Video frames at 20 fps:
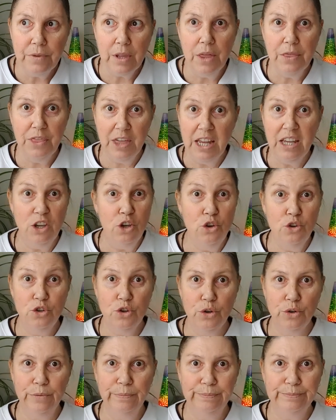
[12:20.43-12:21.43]
I think you
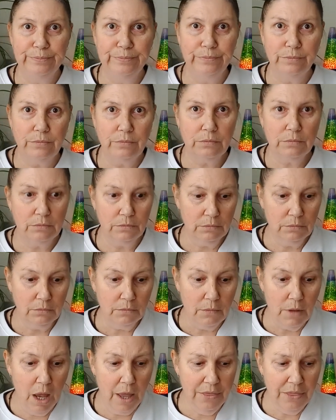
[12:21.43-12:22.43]
do.
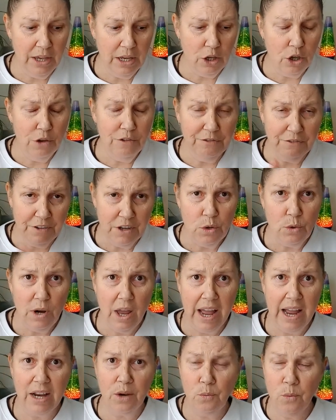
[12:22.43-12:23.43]
I think you feel
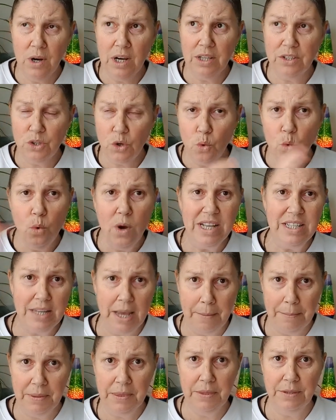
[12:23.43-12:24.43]
like, well, it's always
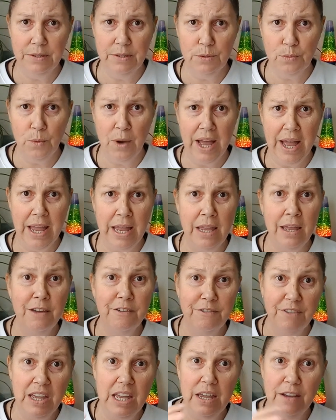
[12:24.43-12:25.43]
happened this way
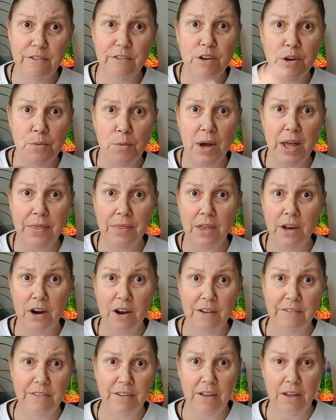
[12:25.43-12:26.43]
for everyone that
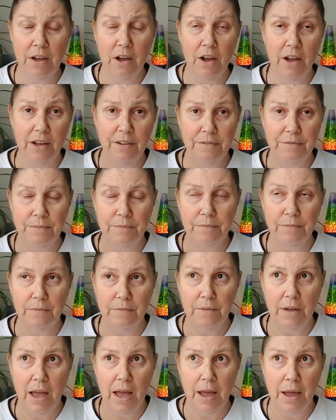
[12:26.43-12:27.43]
I've I've
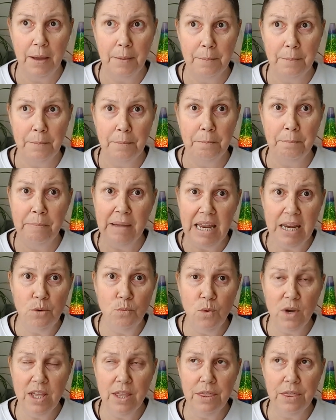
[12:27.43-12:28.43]
um, been
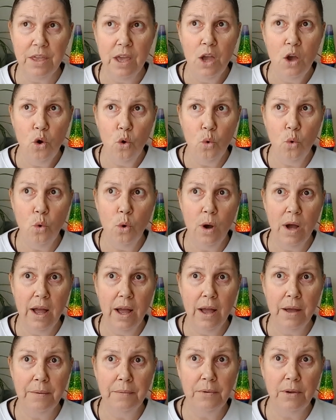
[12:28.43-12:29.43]
with,
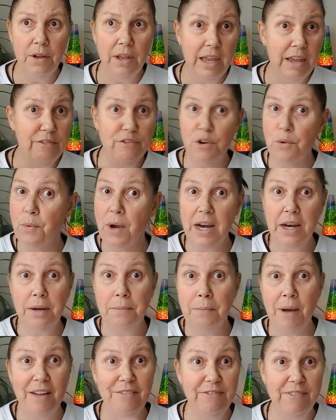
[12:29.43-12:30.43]
or everyone in
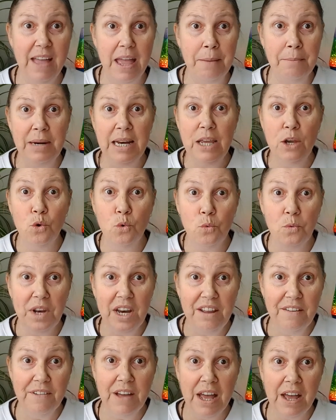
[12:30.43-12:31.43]
my family, or
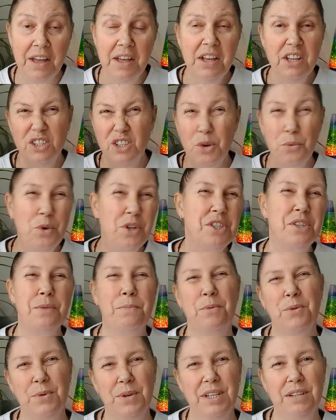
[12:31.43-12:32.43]
whatever. So what's the
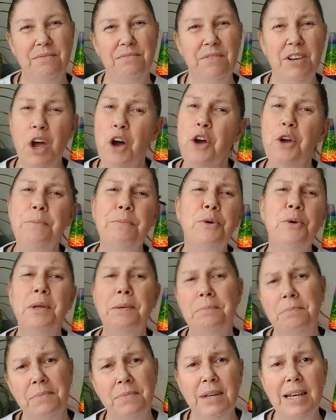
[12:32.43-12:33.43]
point? No point.
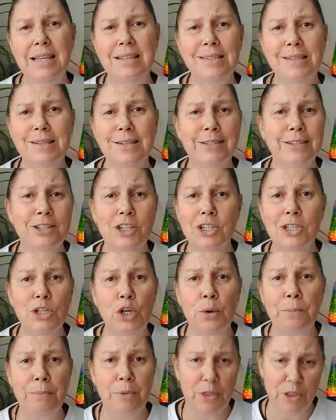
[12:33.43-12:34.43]
Let's just
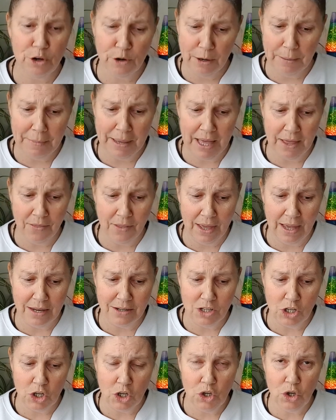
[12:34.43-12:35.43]
not bother about
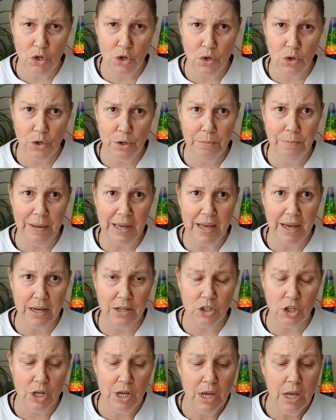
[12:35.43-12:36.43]
that, you know.
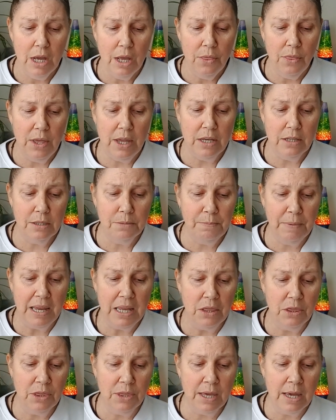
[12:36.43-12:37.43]
But there's
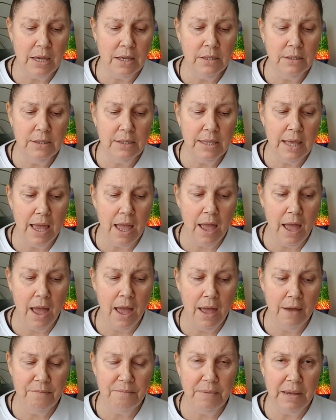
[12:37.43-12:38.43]
been things that
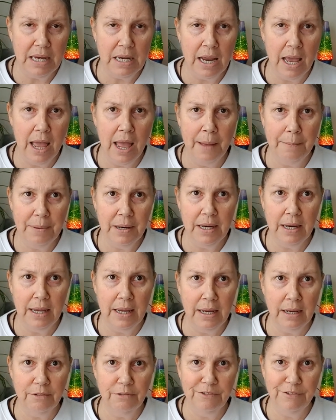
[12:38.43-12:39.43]
have been
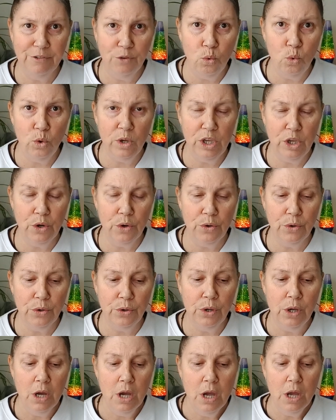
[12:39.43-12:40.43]
happening for
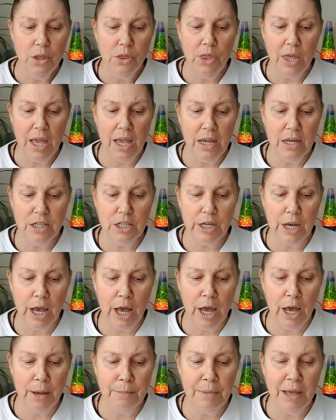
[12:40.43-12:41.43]
you that
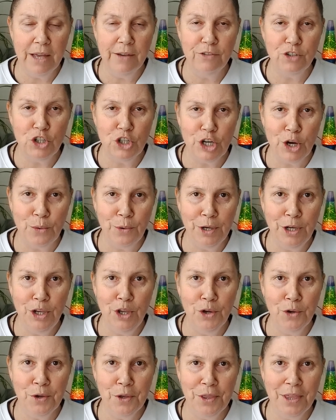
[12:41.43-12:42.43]
um, have shown
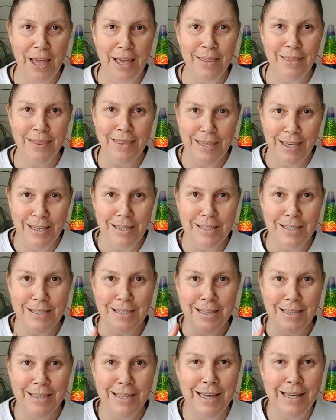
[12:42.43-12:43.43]
you that this,
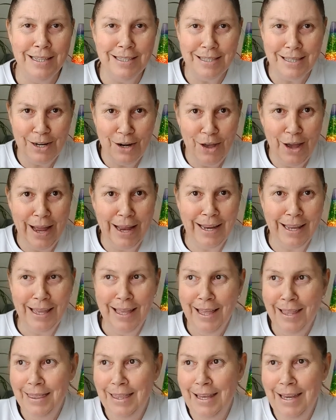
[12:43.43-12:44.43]
it's like
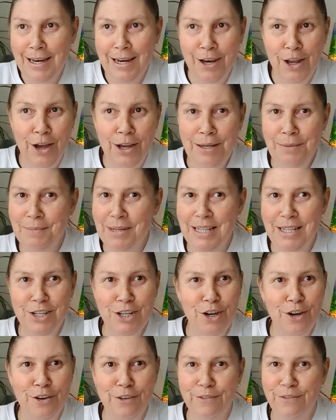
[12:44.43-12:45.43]
the alignment
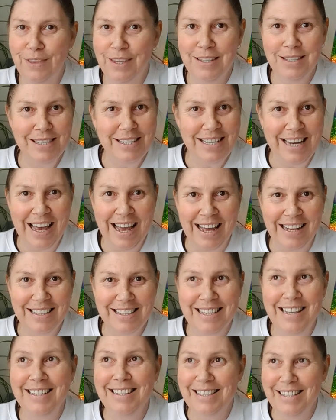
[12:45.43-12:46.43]
of the
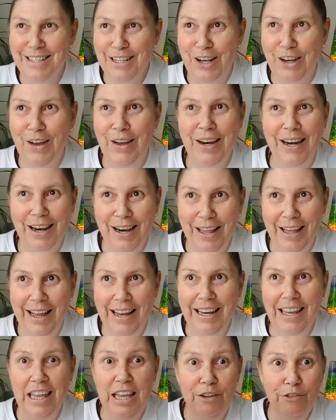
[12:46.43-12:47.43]
stars. It's kind of
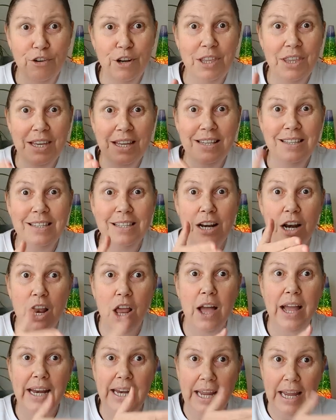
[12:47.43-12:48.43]
like everything's
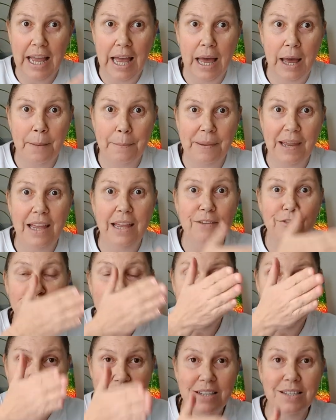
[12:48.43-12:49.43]
lining up.
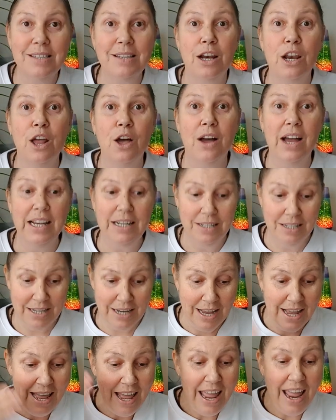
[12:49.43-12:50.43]
Everything is aligned.
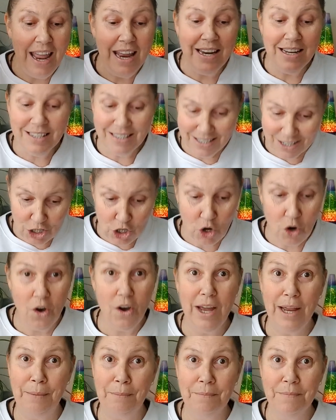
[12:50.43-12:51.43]
And it's
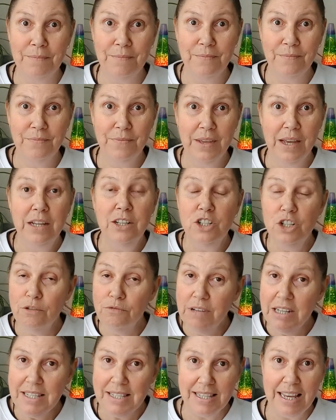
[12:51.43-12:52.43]
time to
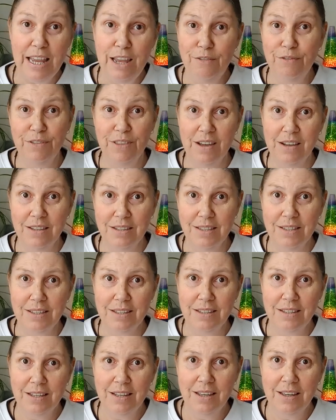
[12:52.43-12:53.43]
receive
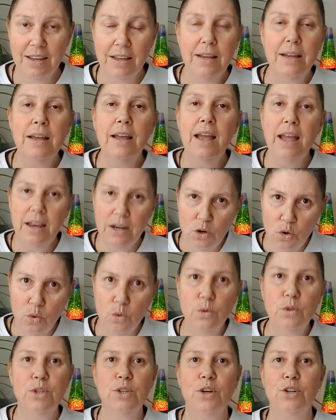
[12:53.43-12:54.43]
this and
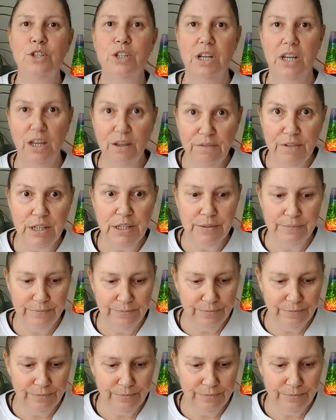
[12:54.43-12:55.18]
also to give it.